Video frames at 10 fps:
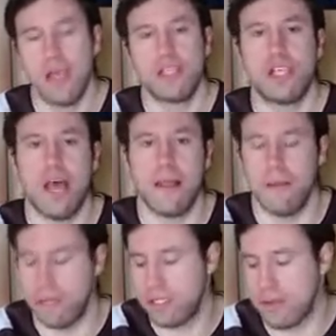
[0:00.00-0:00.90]

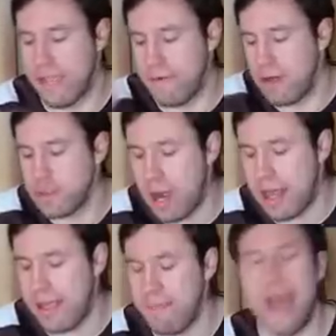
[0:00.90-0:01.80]
So Kevin Owens
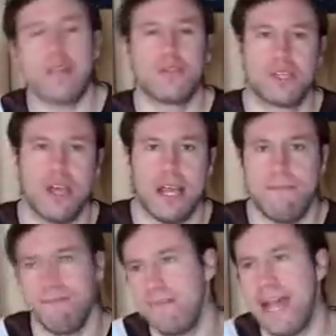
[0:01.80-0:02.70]
won it. Match was
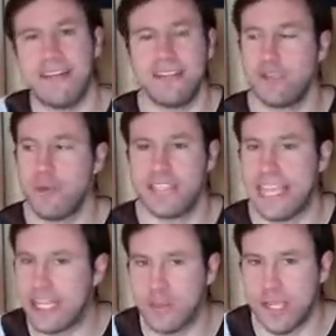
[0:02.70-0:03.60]
good. I just
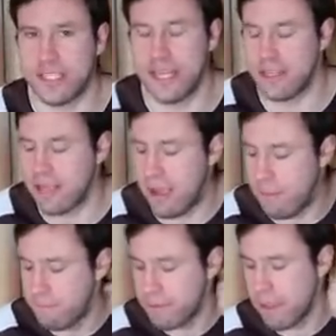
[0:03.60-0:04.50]
wasn't interested in it,
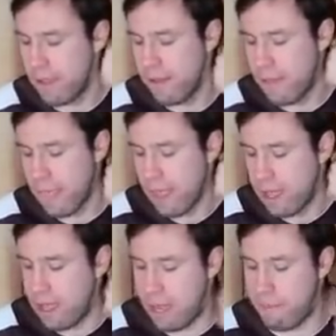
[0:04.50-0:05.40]
though.
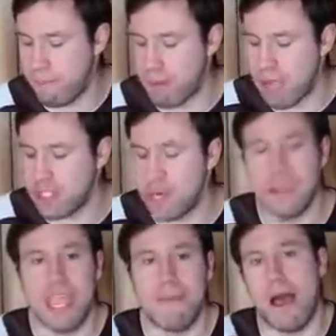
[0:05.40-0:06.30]
Braun
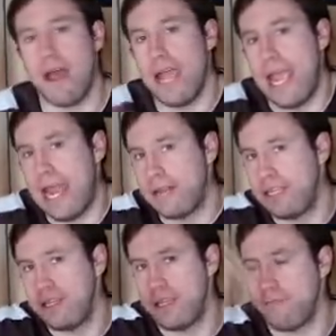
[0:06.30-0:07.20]
Strowman came out and
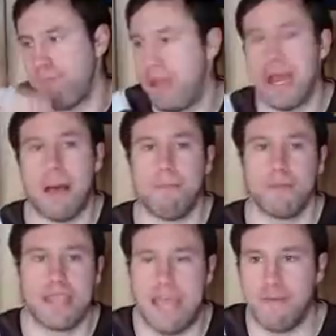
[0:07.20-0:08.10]
beat
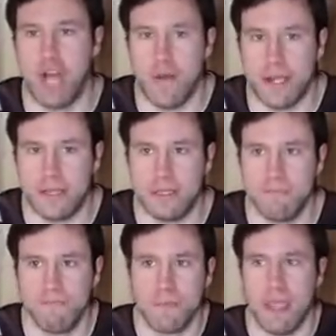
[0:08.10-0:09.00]
up Kevin
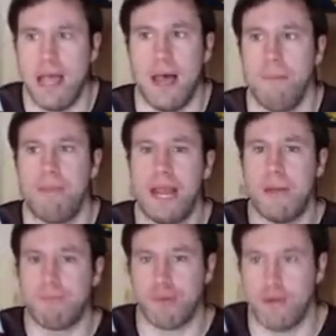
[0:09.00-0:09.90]
Owens. Beat
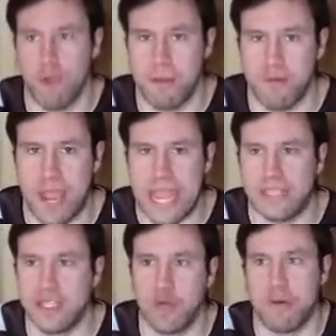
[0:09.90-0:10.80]
up Roman
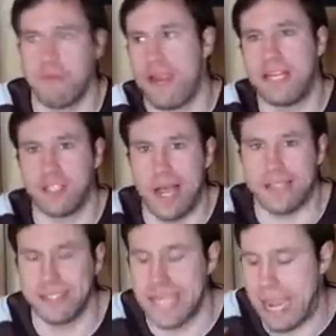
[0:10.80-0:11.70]
Reigns, so Roman Reigns
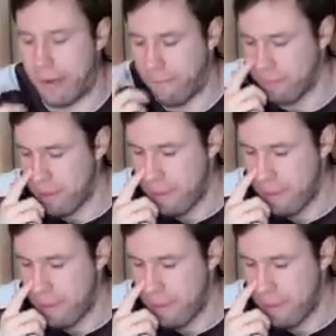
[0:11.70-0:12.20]
lost the title.